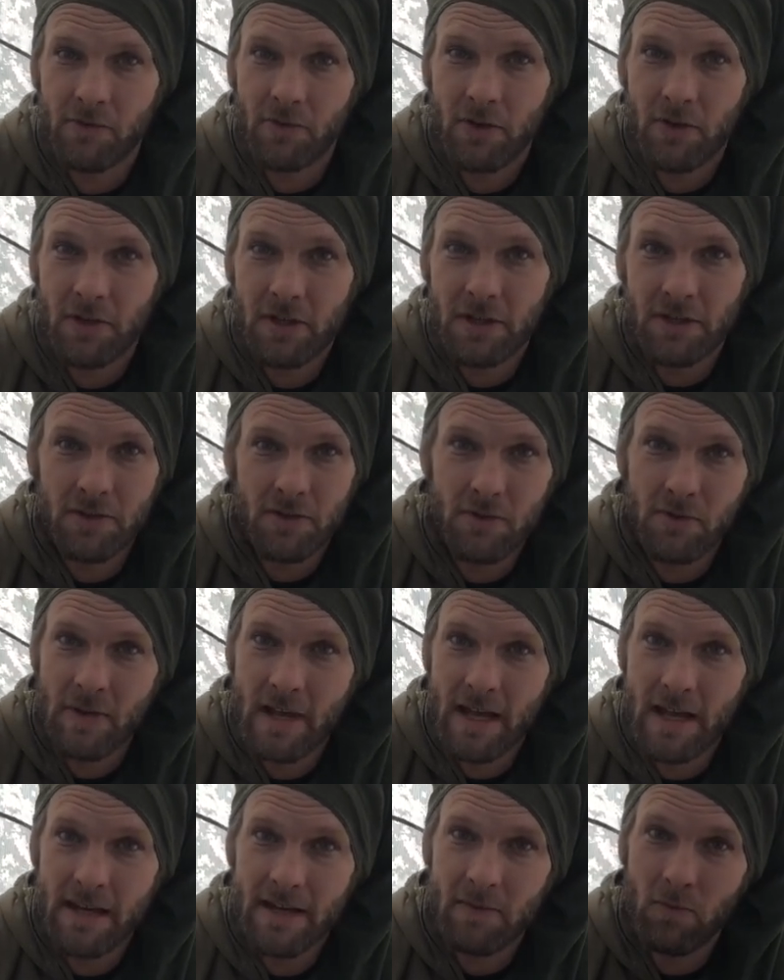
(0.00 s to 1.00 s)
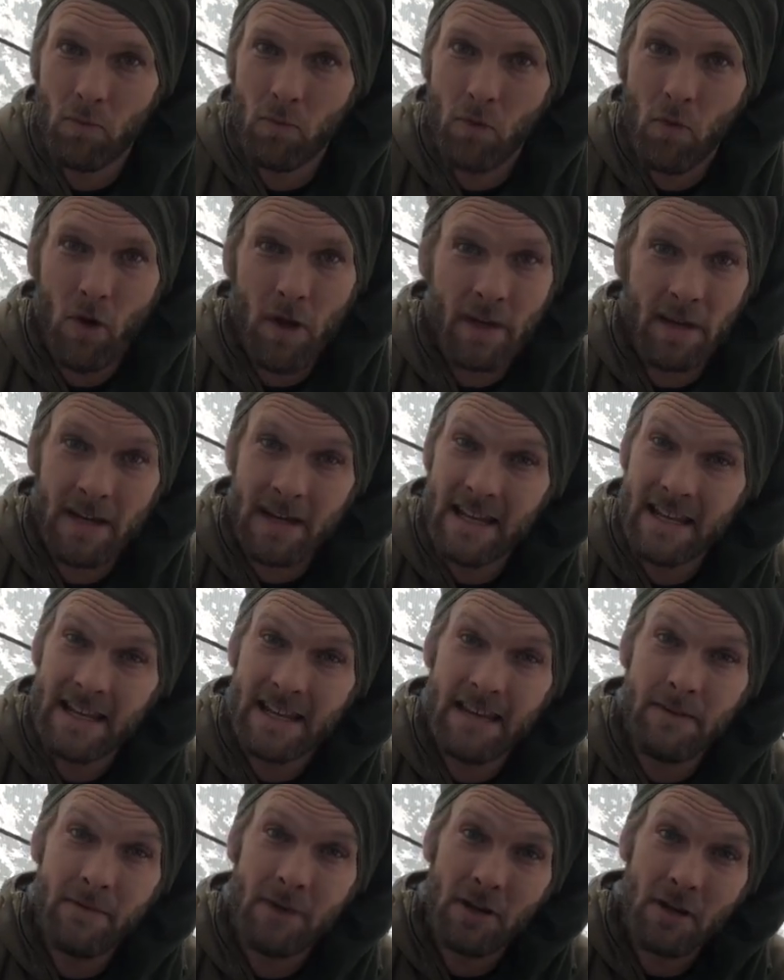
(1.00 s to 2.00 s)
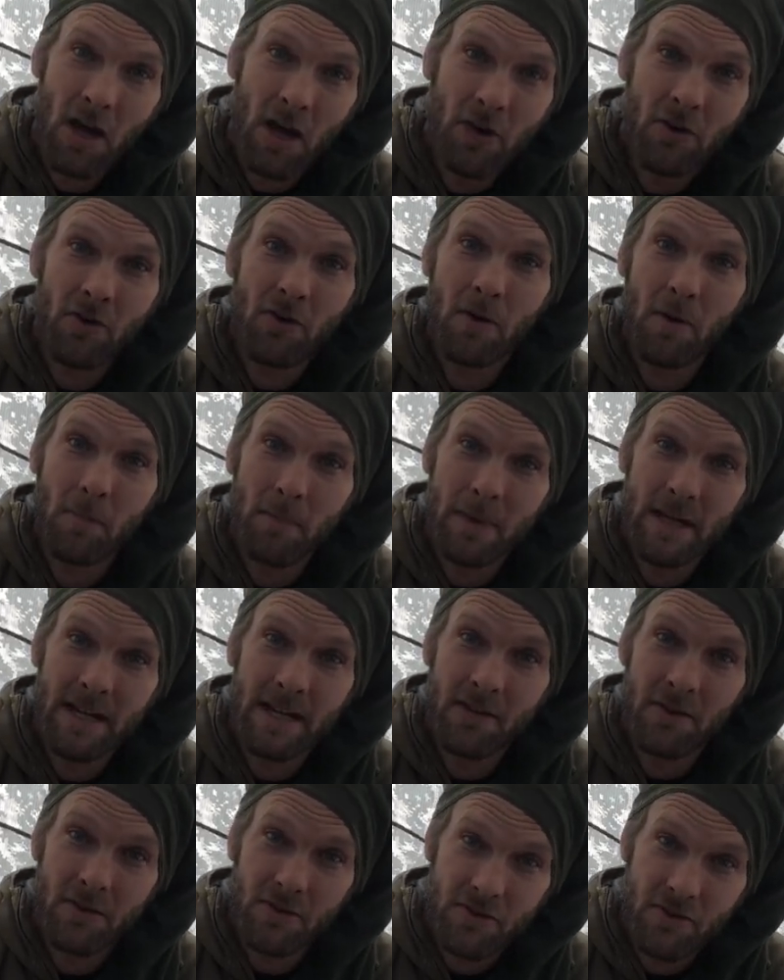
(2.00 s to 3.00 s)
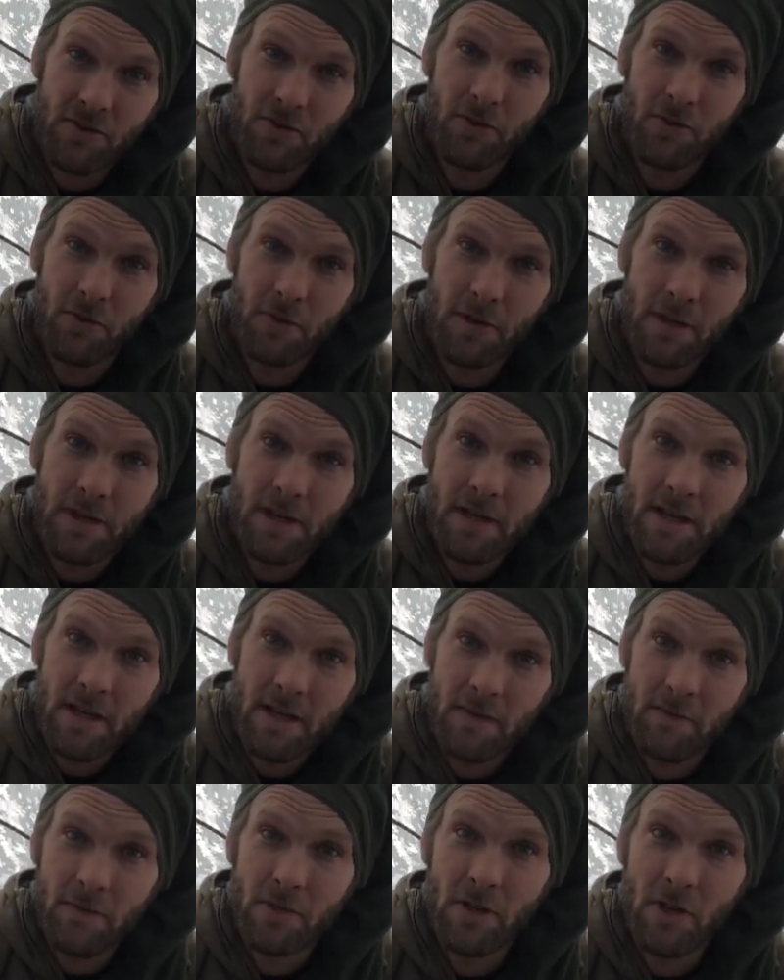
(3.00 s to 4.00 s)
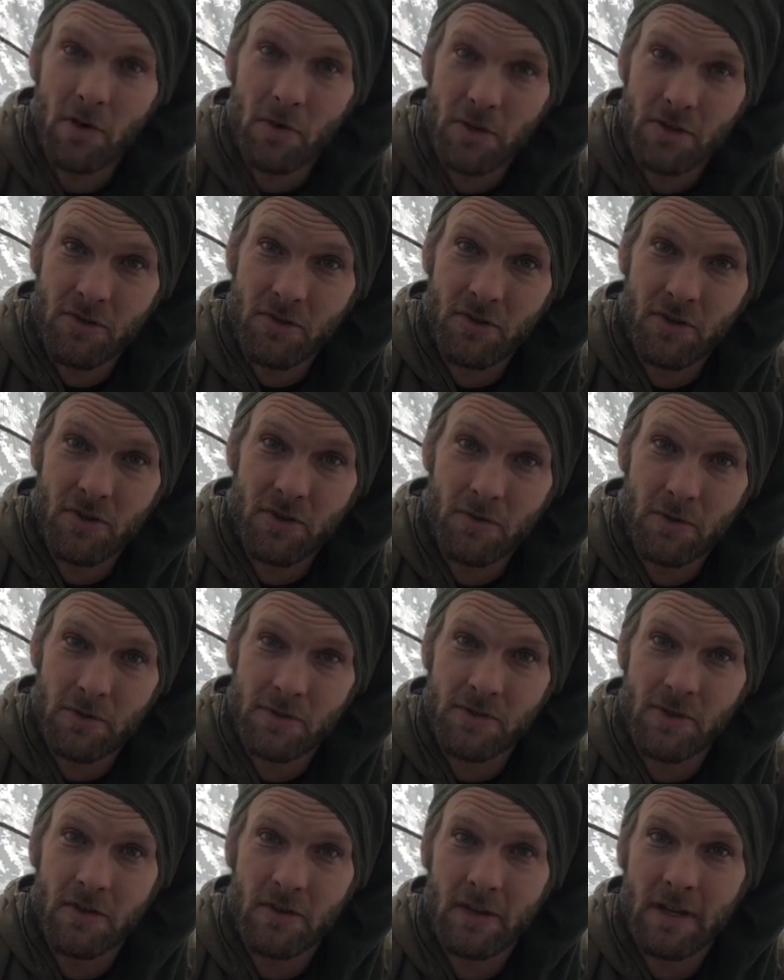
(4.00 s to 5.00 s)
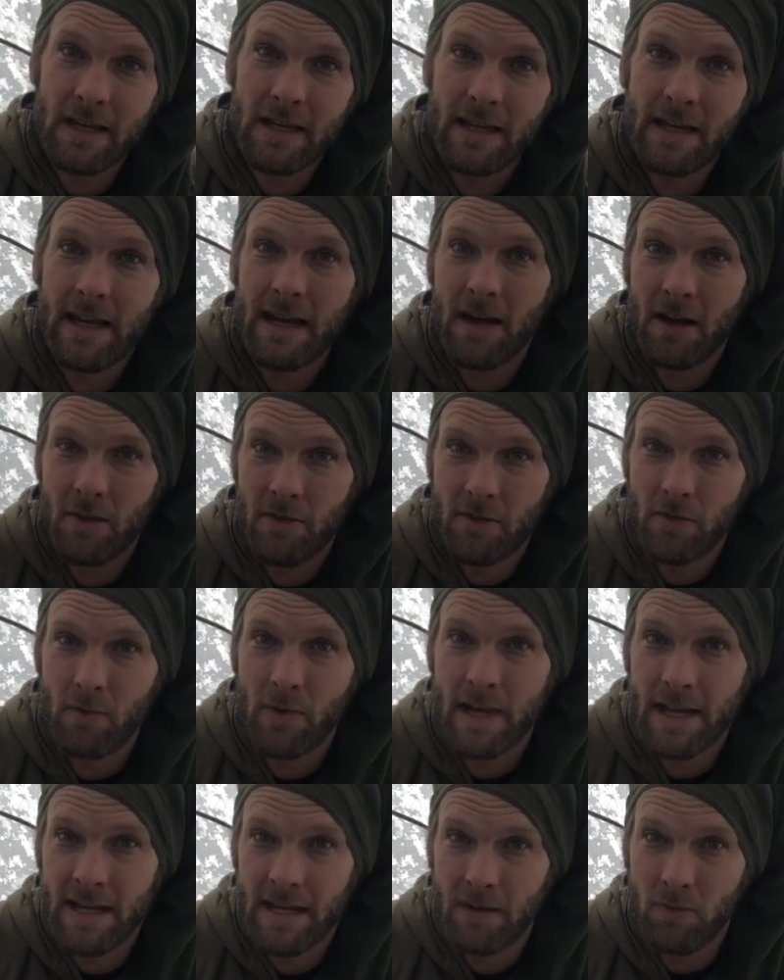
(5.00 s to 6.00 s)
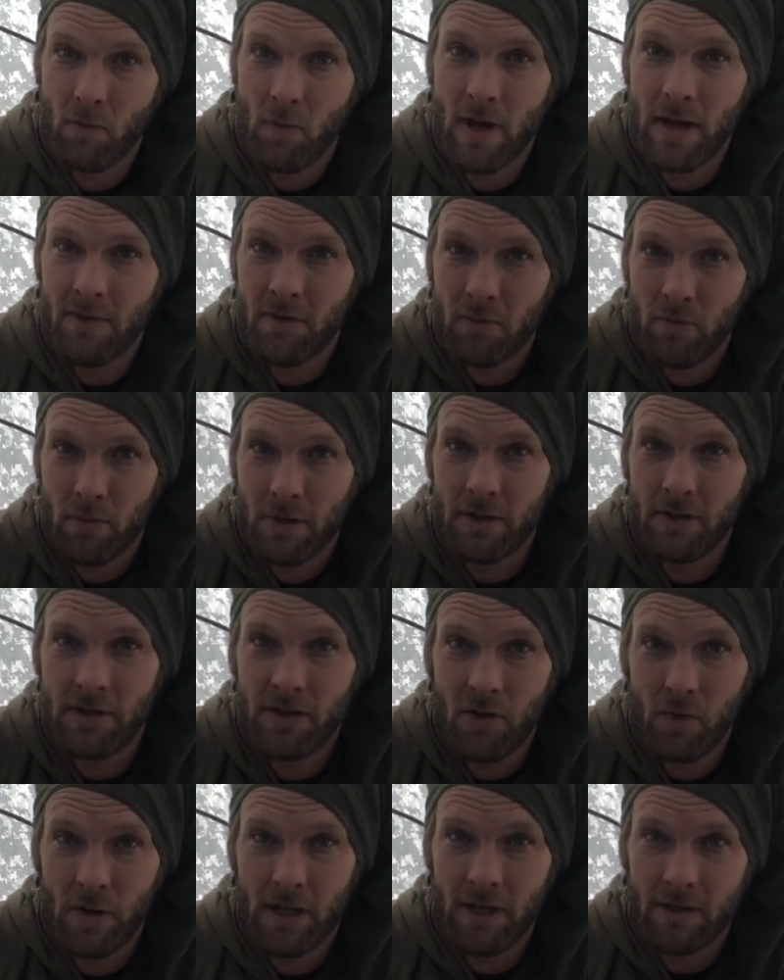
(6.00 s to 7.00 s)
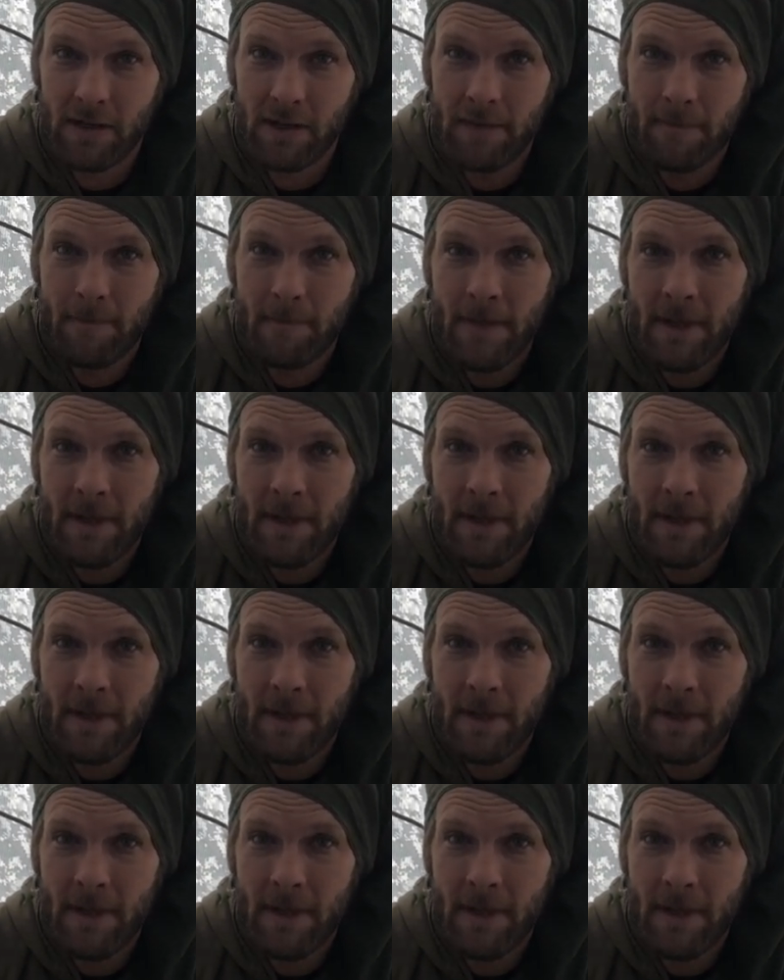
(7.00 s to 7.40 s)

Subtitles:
So you can do that in even under a minute or two if you know you're doing, so you can get out of the rain weather really quickly.